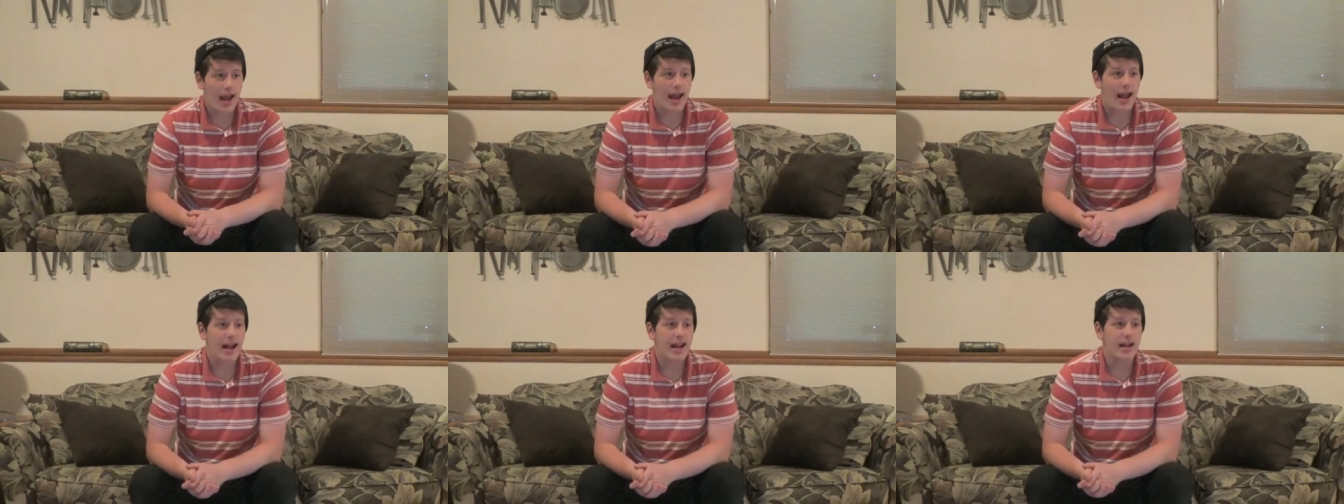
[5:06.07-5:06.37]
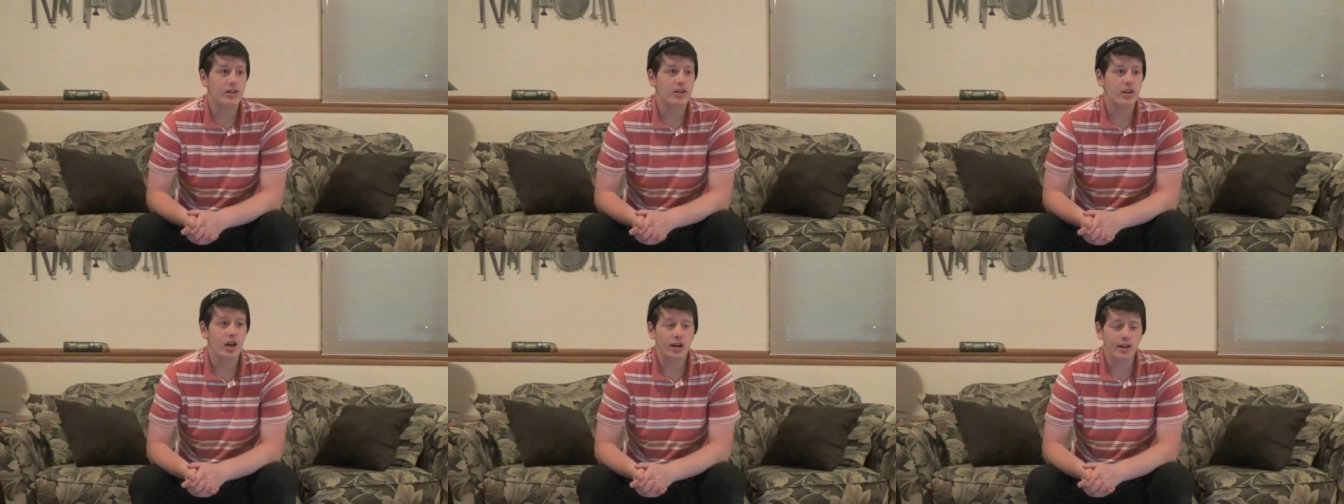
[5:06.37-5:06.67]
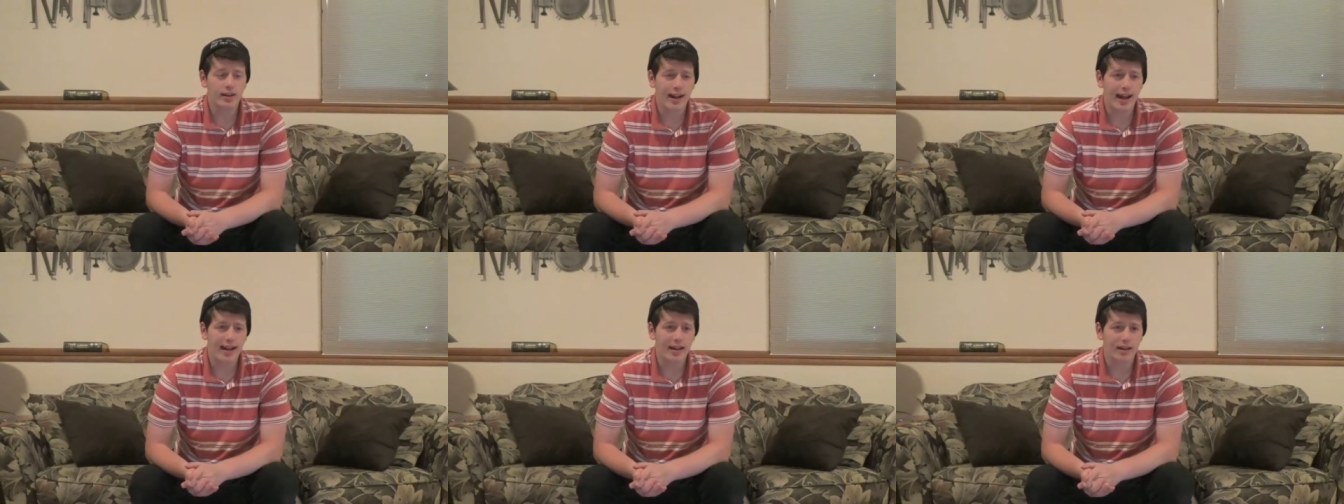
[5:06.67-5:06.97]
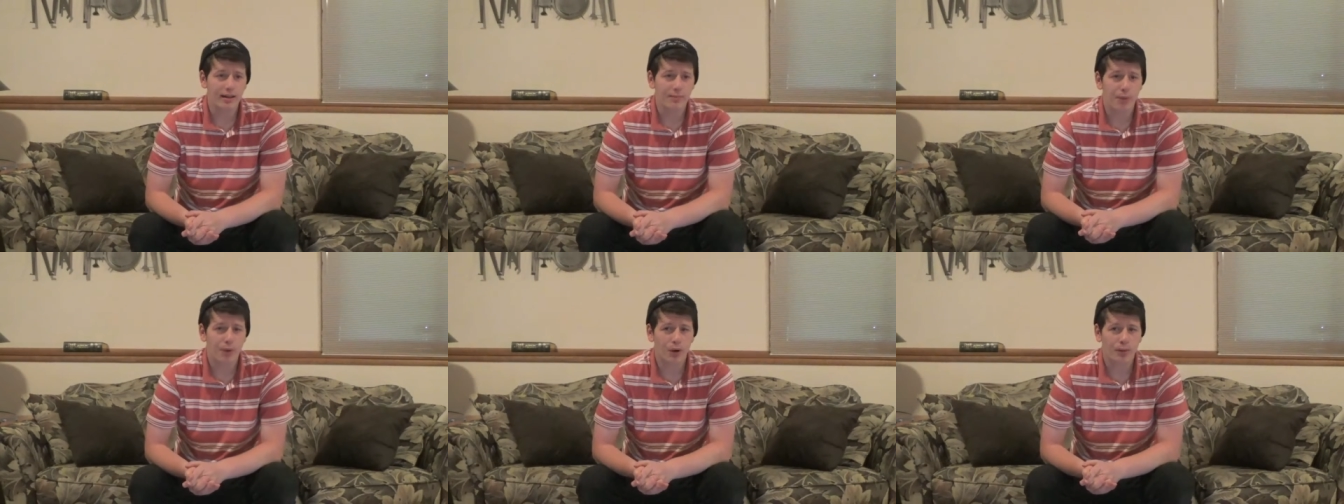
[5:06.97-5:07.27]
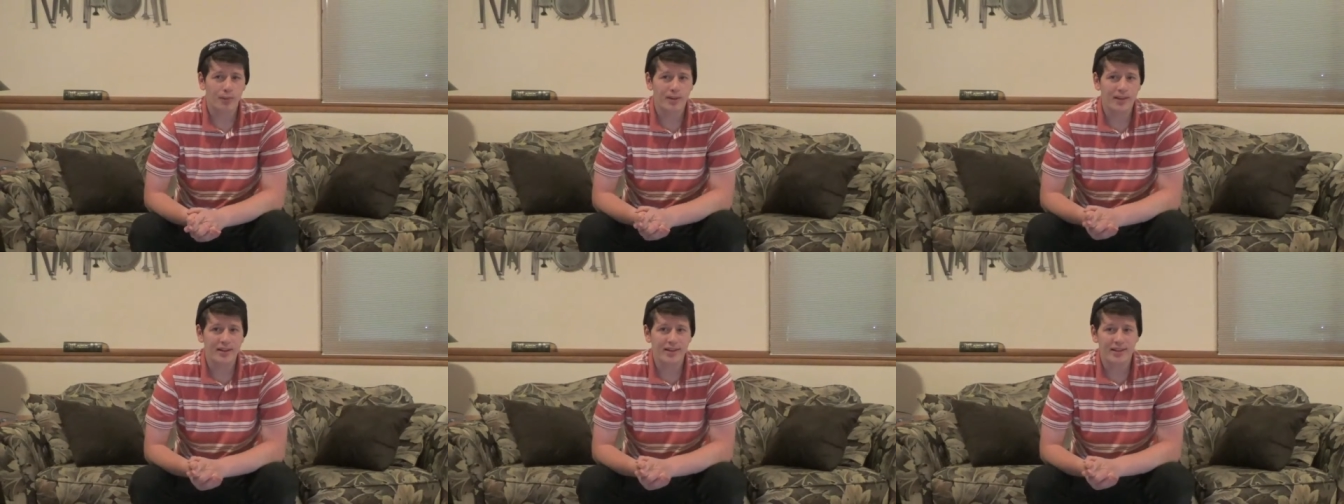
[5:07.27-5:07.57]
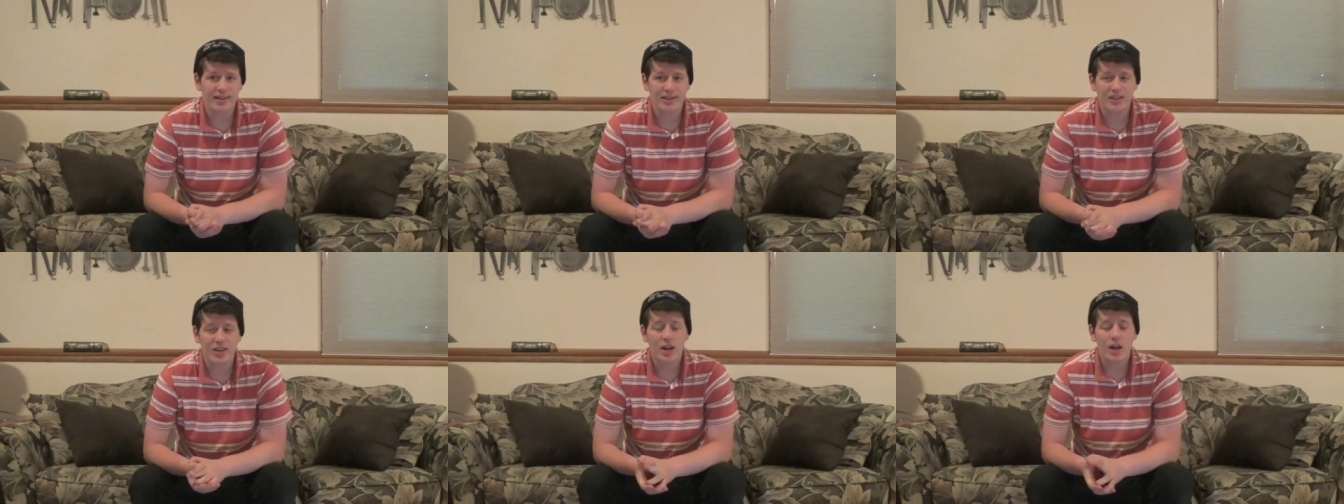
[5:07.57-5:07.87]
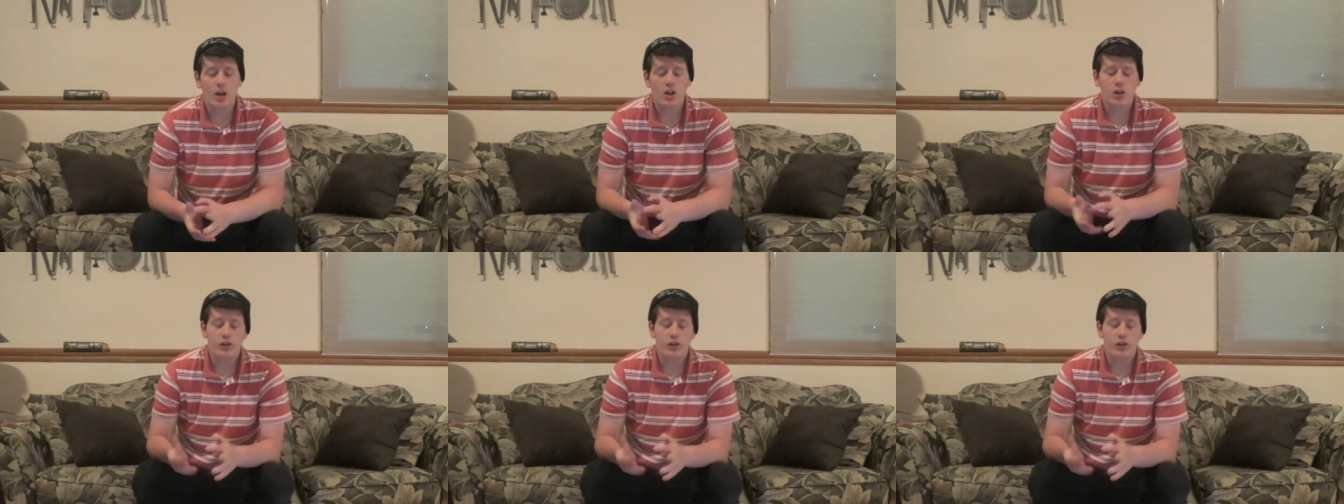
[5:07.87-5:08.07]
And young Natalie Portman in this.